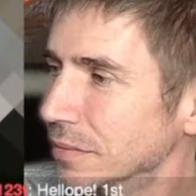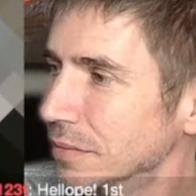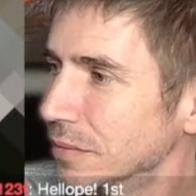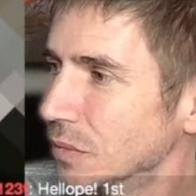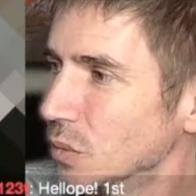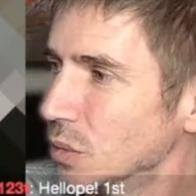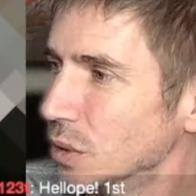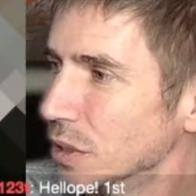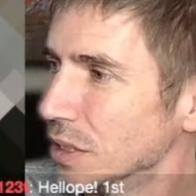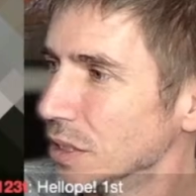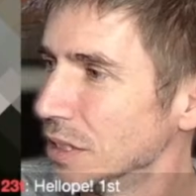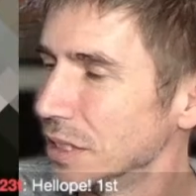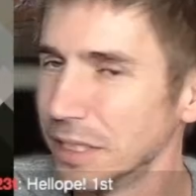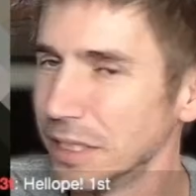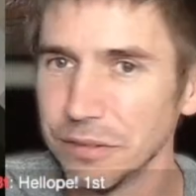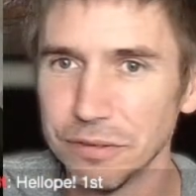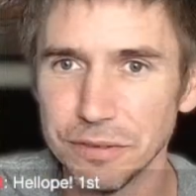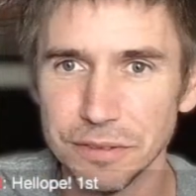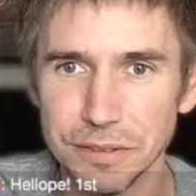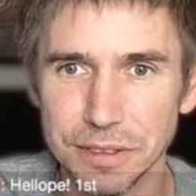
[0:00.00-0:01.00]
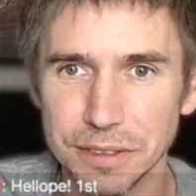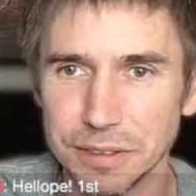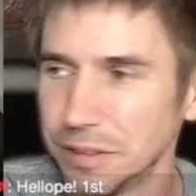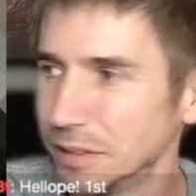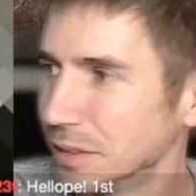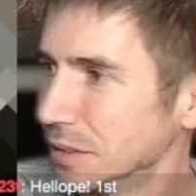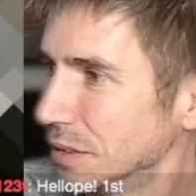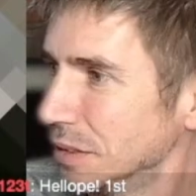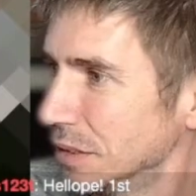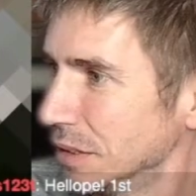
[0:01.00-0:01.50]
we'll see if
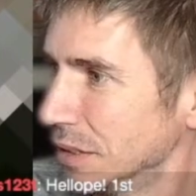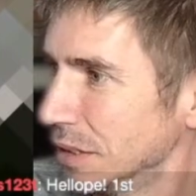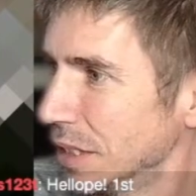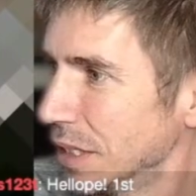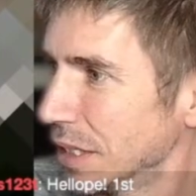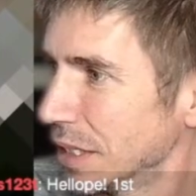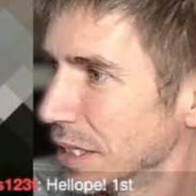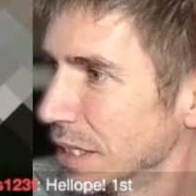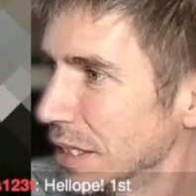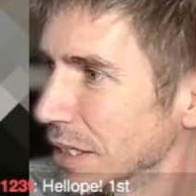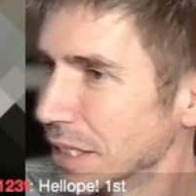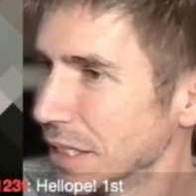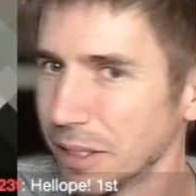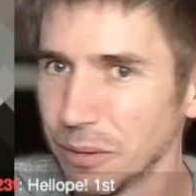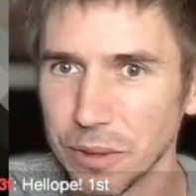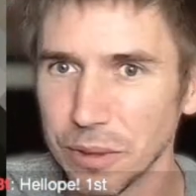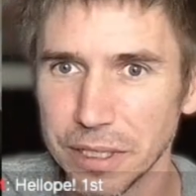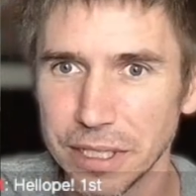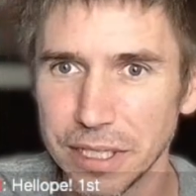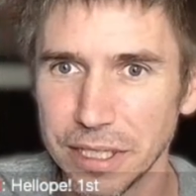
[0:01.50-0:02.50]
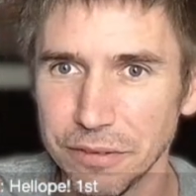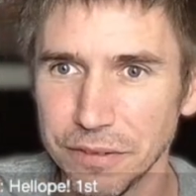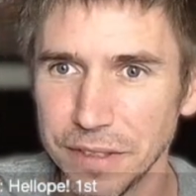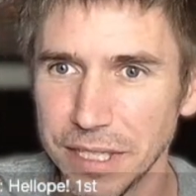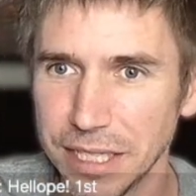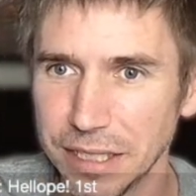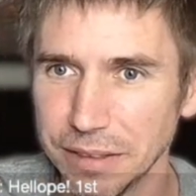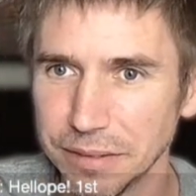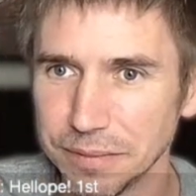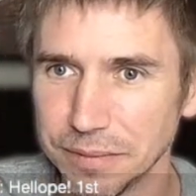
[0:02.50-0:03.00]
I can get that working. If
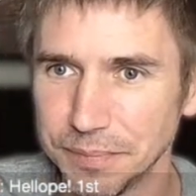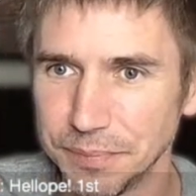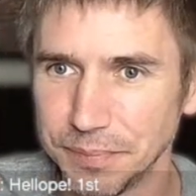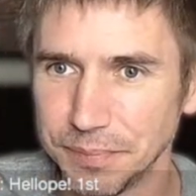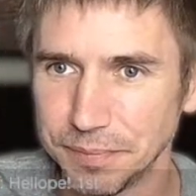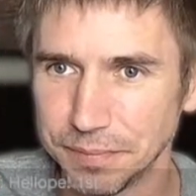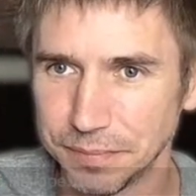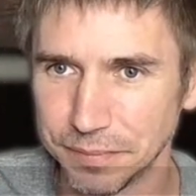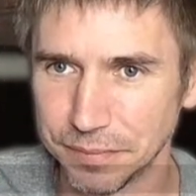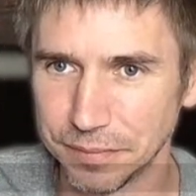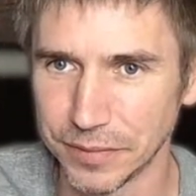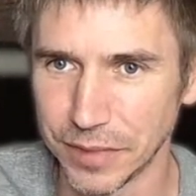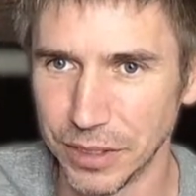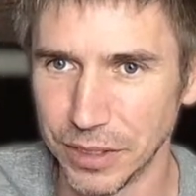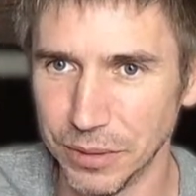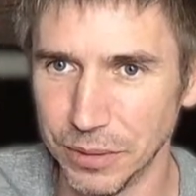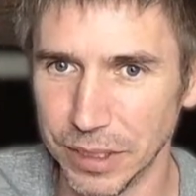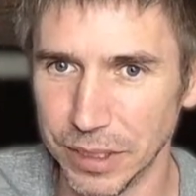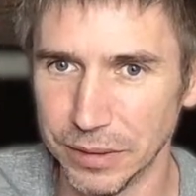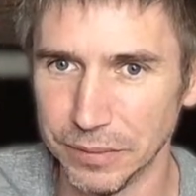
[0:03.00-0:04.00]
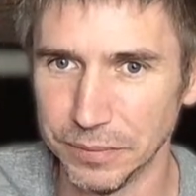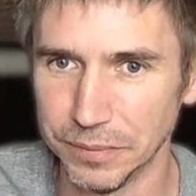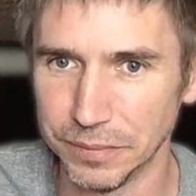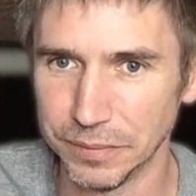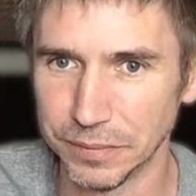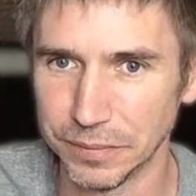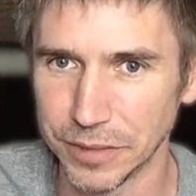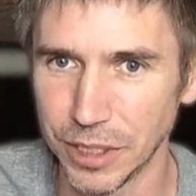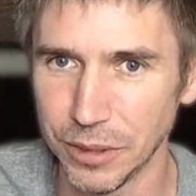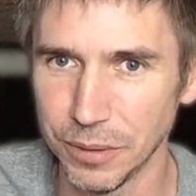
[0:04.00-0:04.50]
not, oh well.
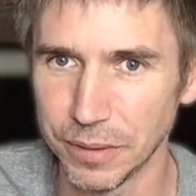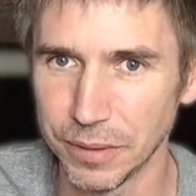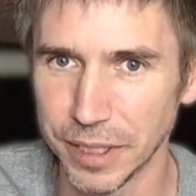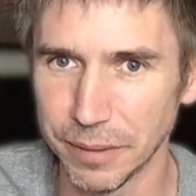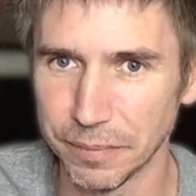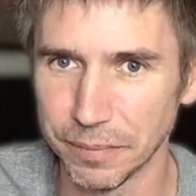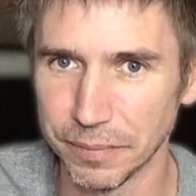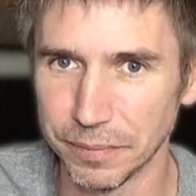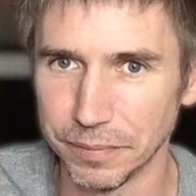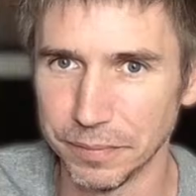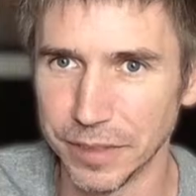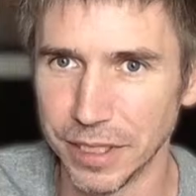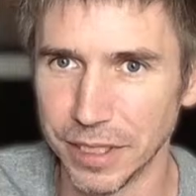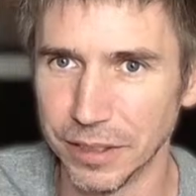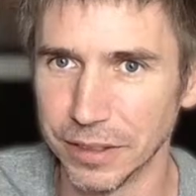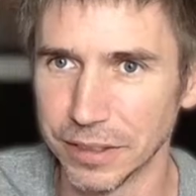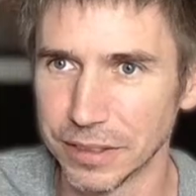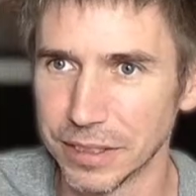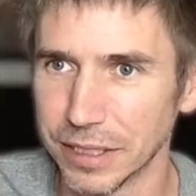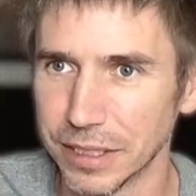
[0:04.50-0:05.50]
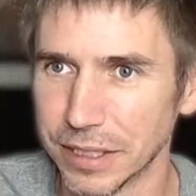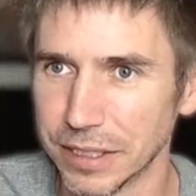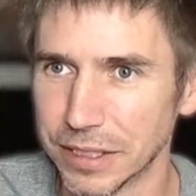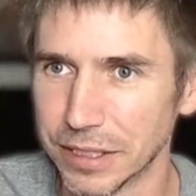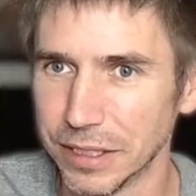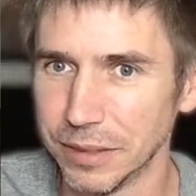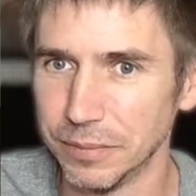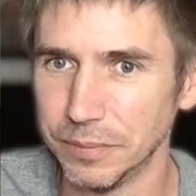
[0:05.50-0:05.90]
Oh, yep. Now it looks like it's good.